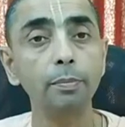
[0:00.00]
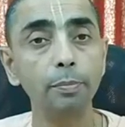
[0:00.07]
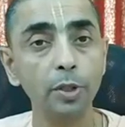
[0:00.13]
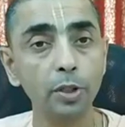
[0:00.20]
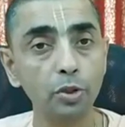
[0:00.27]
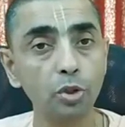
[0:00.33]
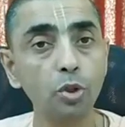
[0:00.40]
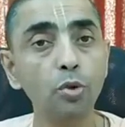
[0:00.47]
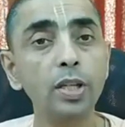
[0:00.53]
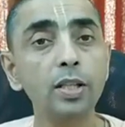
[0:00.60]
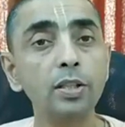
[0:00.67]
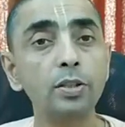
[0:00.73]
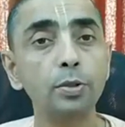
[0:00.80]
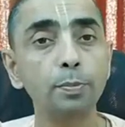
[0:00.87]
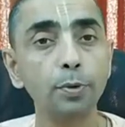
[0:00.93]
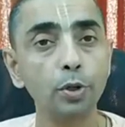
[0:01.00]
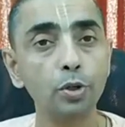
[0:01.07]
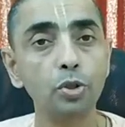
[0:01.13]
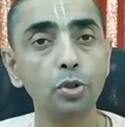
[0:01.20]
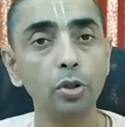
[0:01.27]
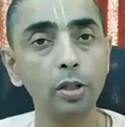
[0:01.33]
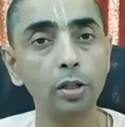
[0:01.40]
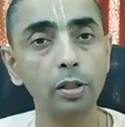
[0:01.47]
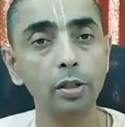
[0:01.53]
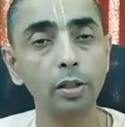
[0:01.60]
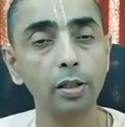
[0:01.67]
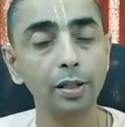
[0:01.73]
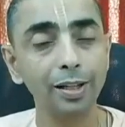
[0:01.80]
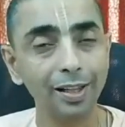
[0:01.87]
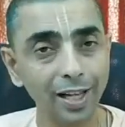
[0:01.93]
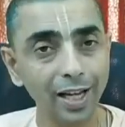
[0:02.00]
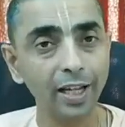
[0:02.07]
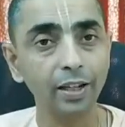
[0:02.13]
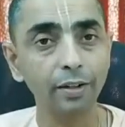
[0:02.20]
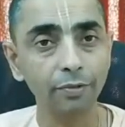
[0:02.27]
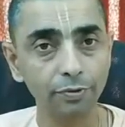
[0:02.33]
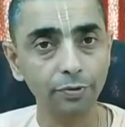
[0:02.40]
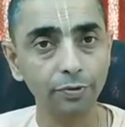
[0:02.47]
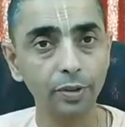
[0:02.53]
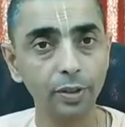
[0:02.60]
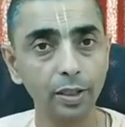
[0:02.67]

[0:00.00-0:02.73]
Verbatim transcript: pursuing spiritual life,